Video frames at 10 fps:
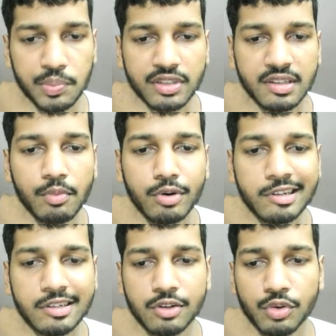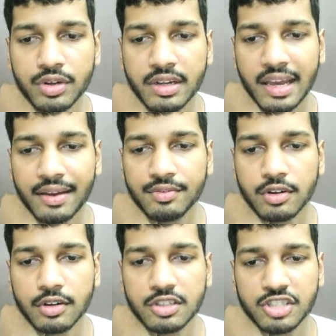So the most known name
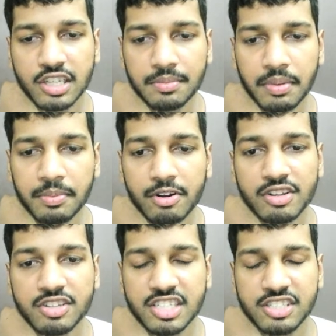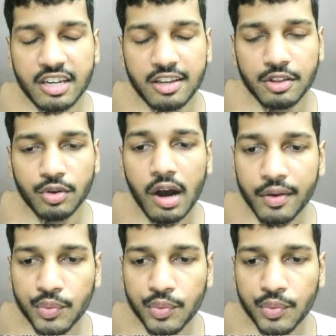was Janta Paper Ranjit Ji ki dukaan.